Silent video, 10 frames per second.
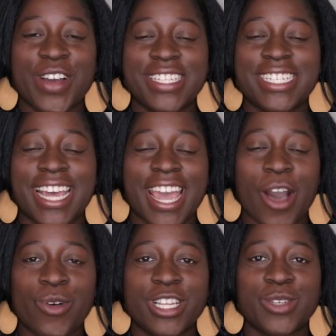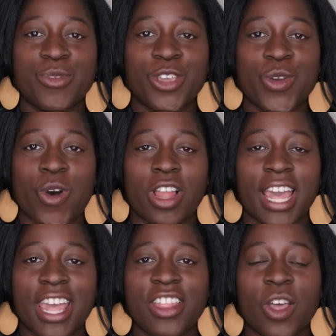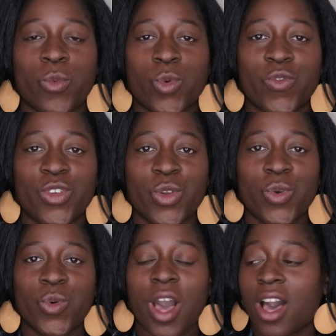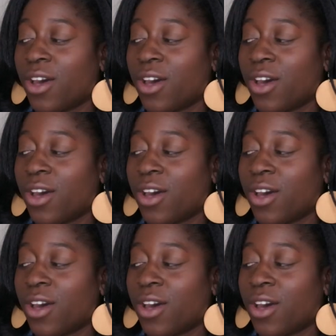and today I wanted to bring you all an in-depth review